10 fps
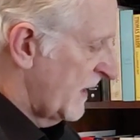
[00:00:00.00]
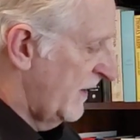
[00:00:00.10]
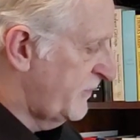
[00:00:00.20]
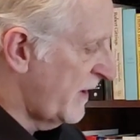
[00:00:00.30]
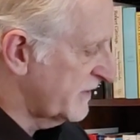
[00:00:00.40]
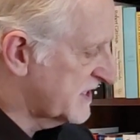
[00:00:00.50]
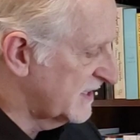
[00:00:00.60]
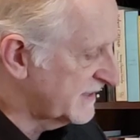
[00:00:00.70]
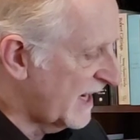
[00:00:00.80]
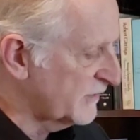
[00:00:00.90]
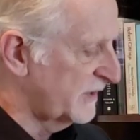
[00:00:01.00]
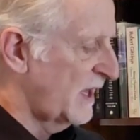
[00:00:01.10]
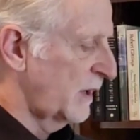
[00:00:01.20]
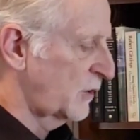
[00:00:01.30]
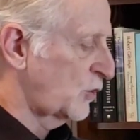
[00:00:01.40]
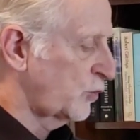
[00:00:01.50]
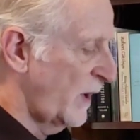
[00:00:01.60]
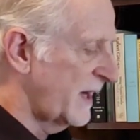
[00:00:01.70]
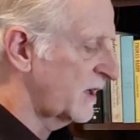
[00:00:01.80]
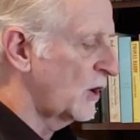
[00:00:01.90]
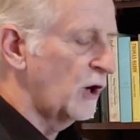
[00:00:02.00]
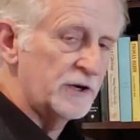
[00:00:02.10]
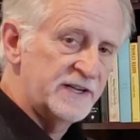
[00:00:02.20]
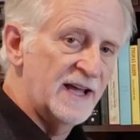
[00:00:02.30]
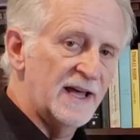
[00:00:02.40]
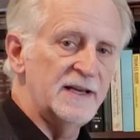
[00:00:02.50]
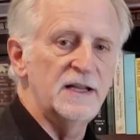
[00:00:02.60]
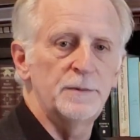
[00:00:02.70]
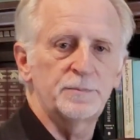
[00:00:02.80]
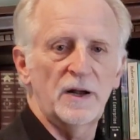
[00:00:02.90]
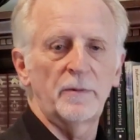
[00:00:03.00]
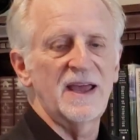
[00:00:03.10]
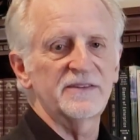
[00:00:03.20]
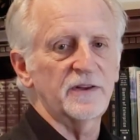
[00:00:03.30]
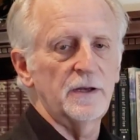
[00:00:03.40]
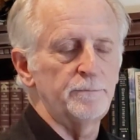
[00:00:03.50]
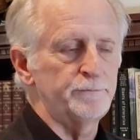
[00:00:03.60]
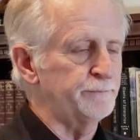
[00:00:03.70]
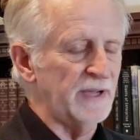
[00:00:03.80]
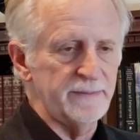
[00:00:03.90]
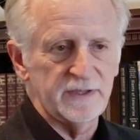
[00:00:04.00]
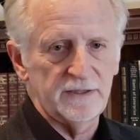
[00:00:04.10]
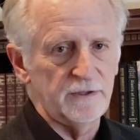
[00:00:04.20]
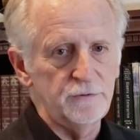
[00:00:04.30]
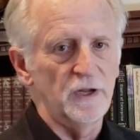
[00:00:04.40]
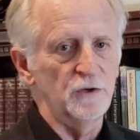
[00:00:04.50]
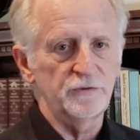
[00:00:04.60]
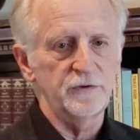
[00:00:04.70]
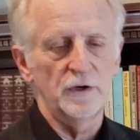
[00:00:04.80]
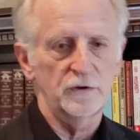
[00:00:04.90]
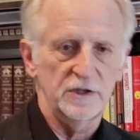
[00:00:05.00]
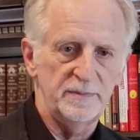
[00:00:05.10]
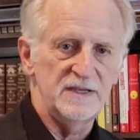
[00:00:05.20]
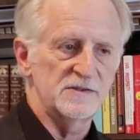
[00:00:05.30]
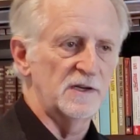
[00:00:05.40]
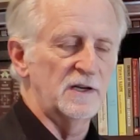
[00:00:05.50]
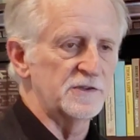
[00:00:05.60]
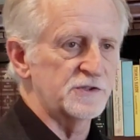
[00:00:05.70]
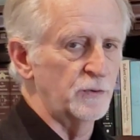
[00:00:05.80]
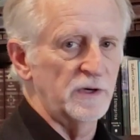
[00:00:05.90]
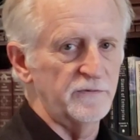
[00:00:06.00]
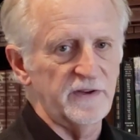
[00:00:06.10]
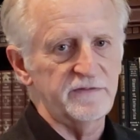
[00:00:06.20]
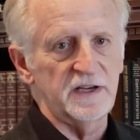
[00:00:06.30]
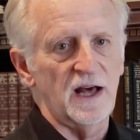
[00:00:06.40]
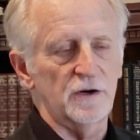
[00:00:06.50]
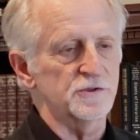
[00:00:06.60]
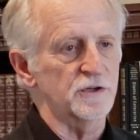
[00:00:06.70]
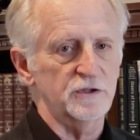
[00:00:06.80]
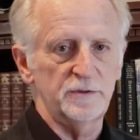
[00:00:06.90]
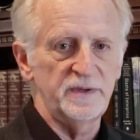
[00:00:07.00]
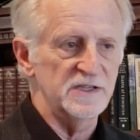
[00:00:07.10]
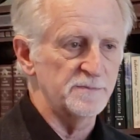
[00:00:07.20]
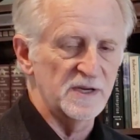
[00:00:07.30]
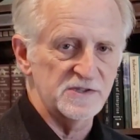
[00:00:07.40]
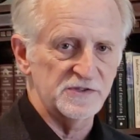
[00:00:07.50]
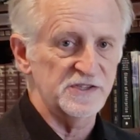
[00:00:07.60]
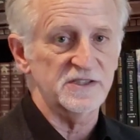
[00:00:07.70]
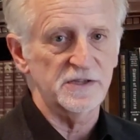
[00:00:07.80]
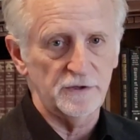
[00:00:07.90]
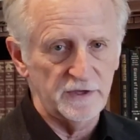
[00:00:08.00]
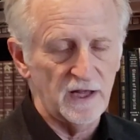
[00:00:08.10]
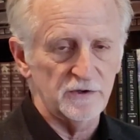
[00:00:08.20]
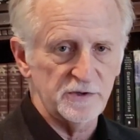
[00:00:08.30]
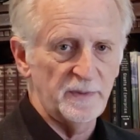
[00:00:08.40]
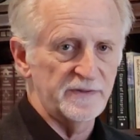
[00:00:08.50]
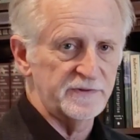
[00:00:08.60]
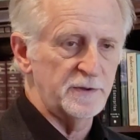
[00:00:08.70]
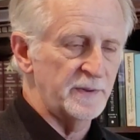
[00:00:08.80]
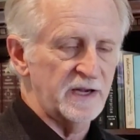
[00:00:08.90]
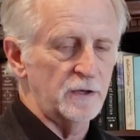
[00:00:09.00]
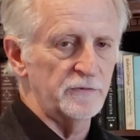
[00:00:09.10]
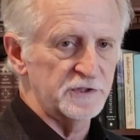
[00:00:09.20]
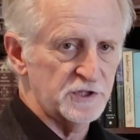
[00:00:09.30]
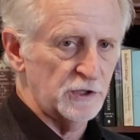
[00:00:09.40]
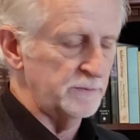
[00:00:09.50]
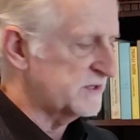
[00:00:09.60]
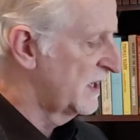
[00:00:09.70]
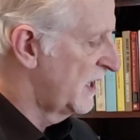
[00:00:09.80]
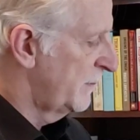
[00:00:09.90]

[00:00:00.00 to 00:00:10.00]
If you have a $10,000 credit card debt, it probably has a payment of, who knows, it could be as little as $250, or it could be as much as $600 a month, depending on the terms.